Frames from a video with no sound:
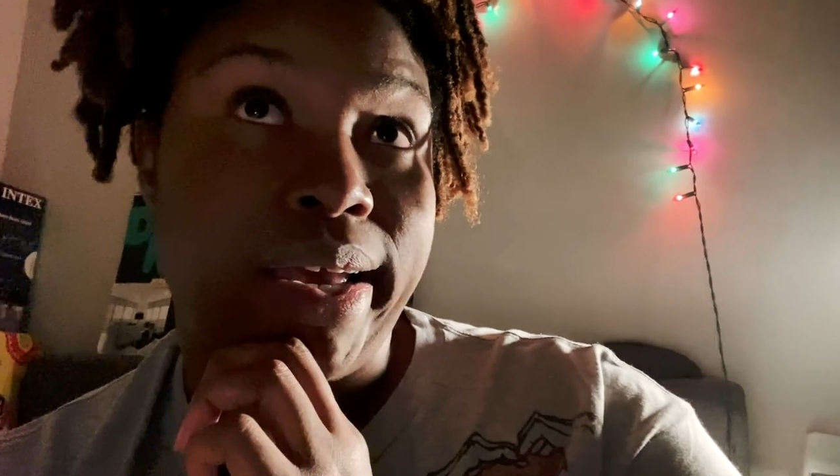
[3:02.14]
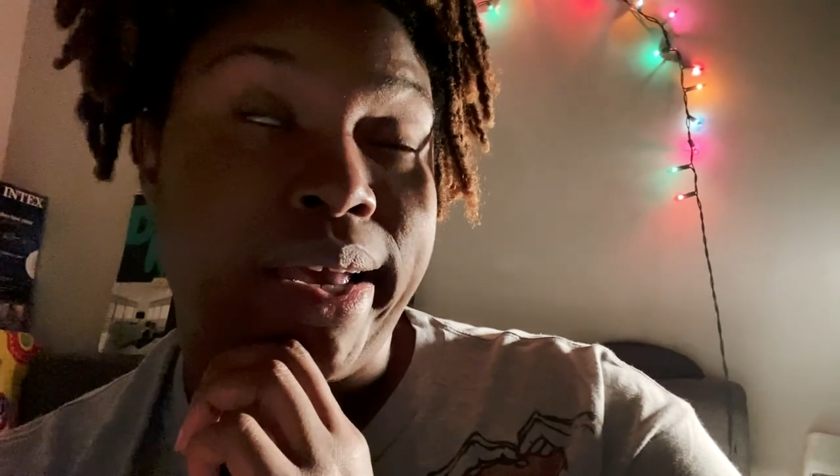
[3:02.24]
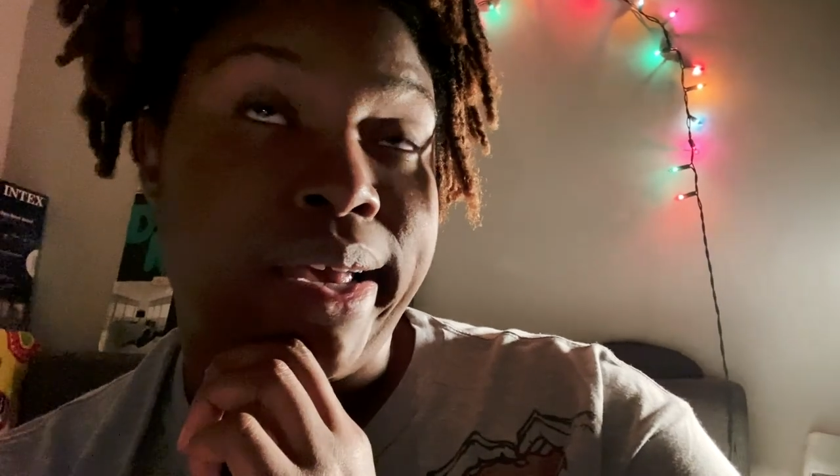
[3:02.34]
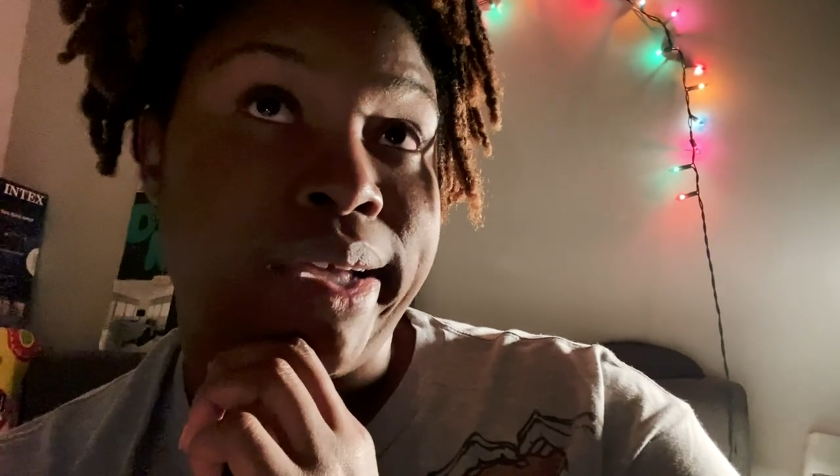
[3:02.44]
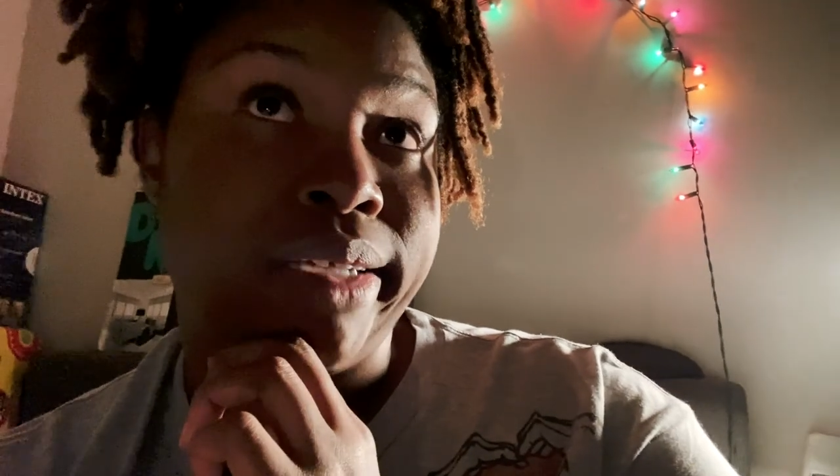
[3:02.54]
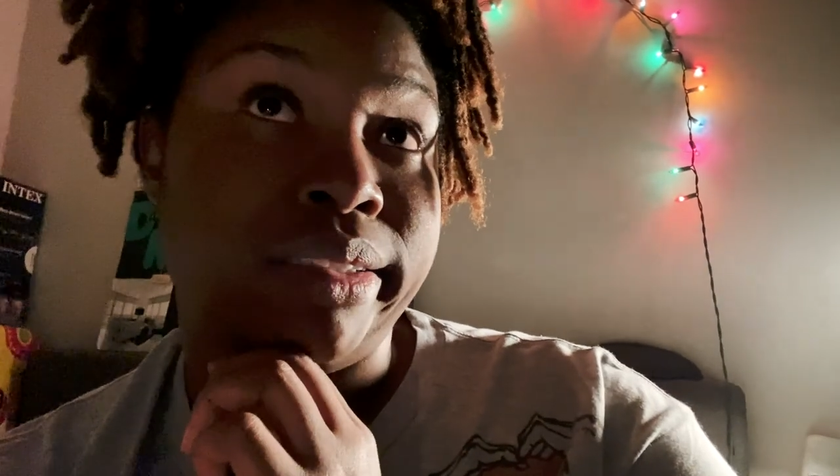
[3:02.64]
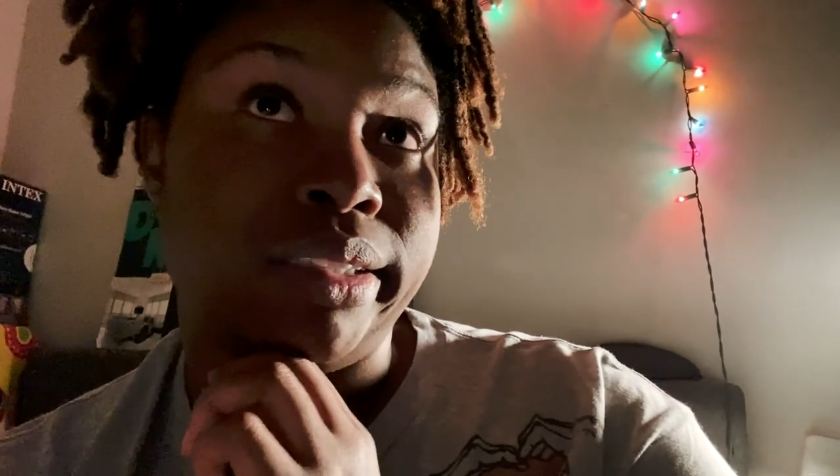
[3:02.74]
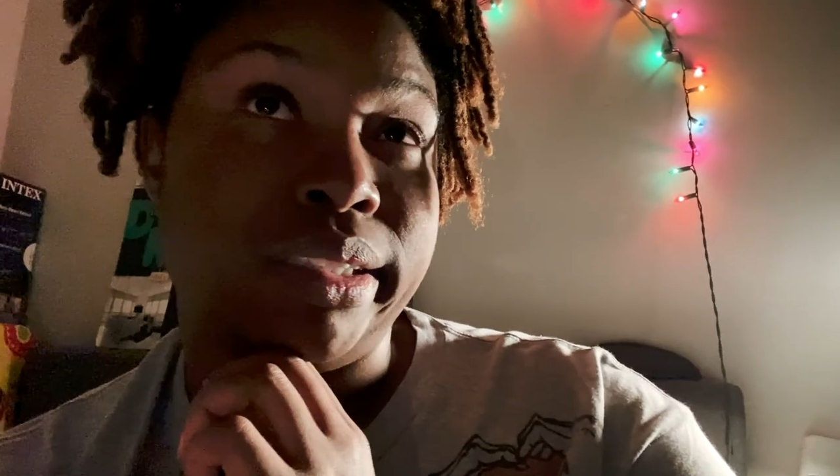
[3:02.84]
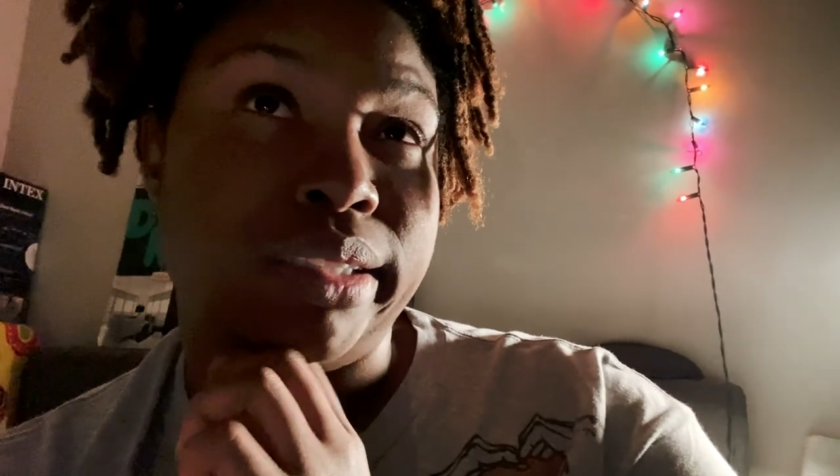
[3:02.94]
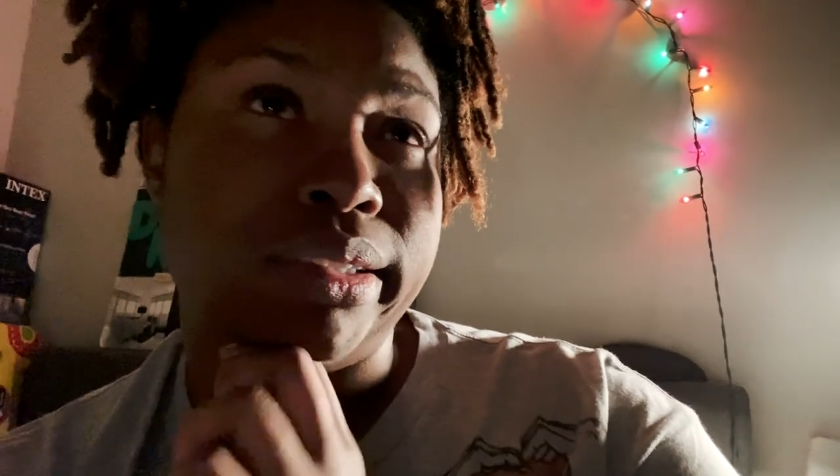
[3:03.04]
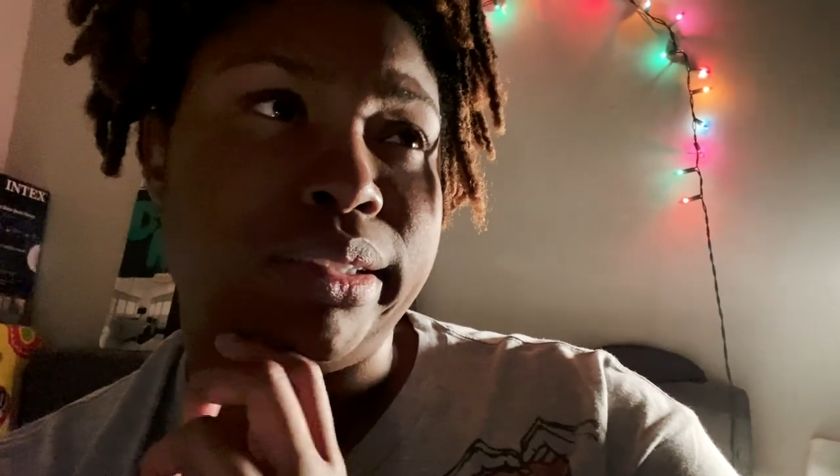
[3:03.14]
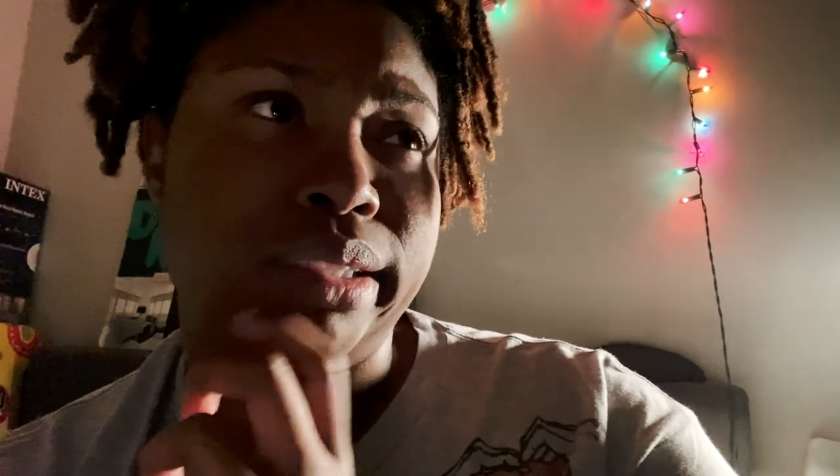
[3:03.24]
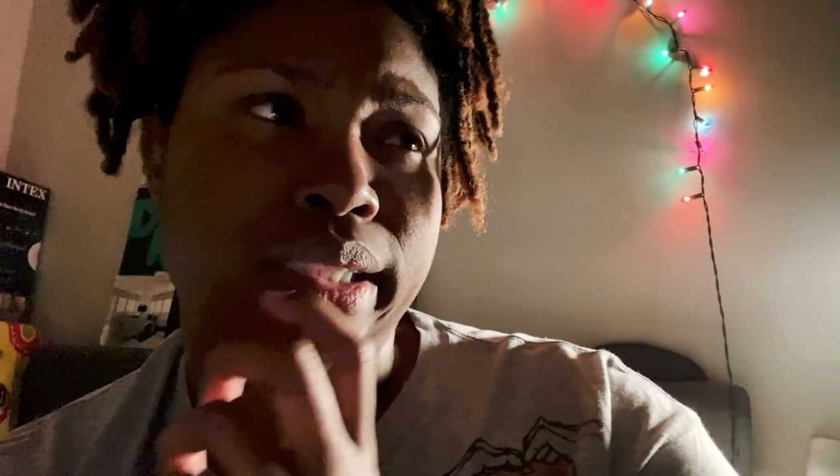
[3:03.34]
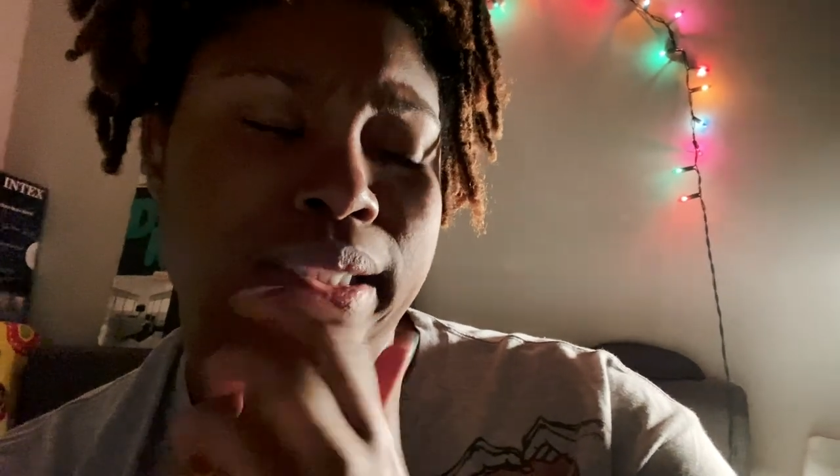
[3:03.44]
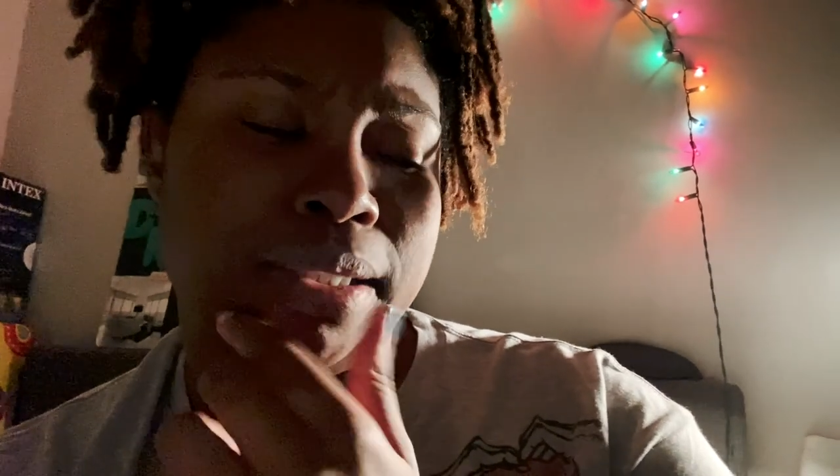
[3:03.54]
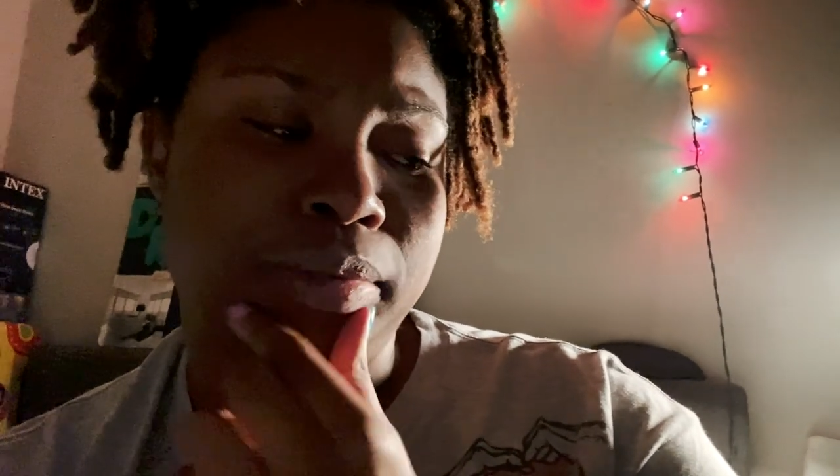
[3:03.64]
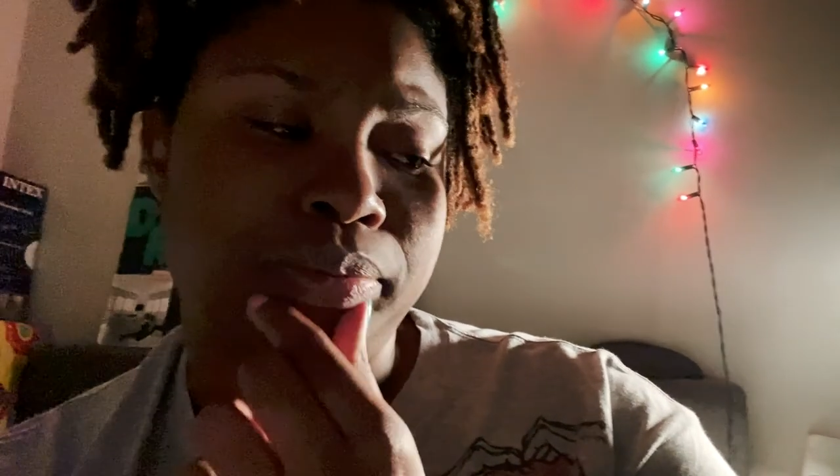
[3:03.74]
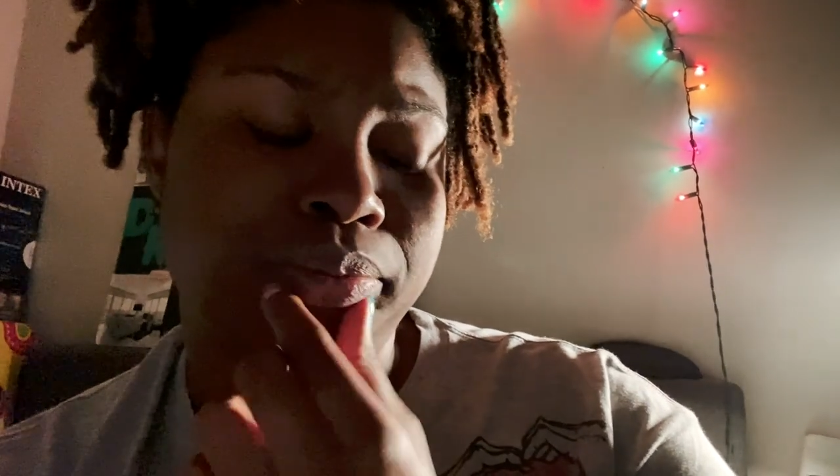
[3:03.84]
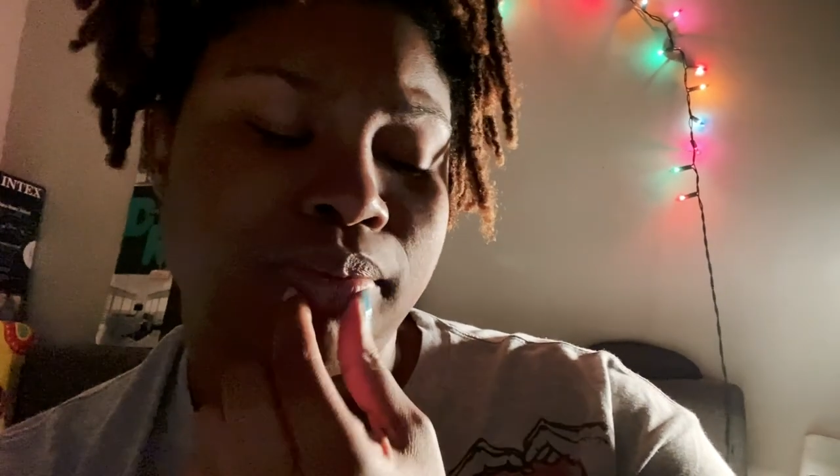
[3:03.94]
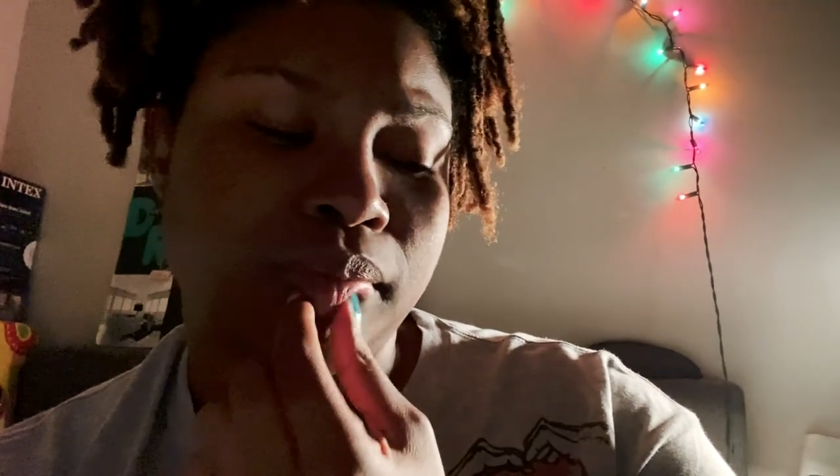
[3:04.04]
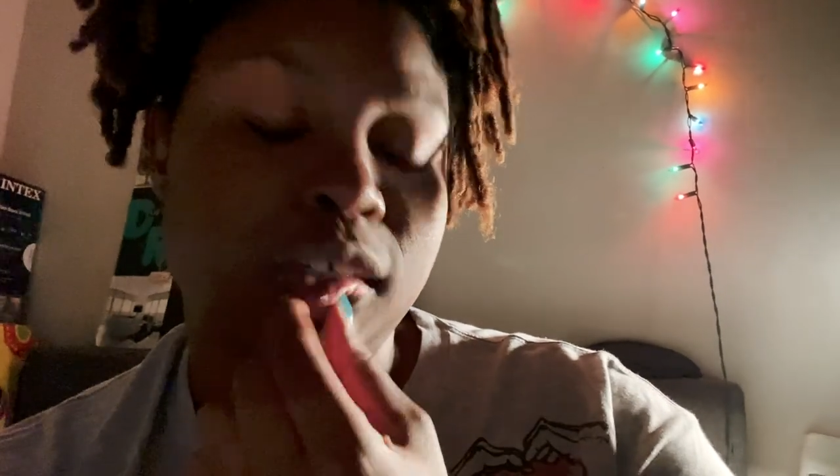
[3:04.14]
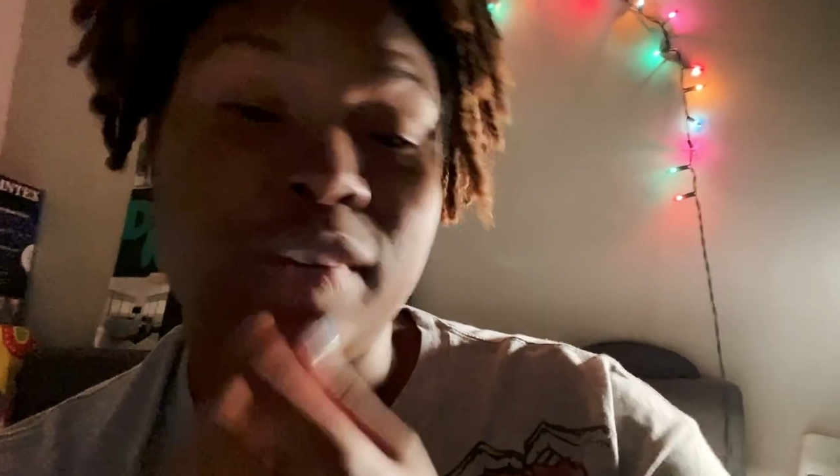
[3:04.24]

and a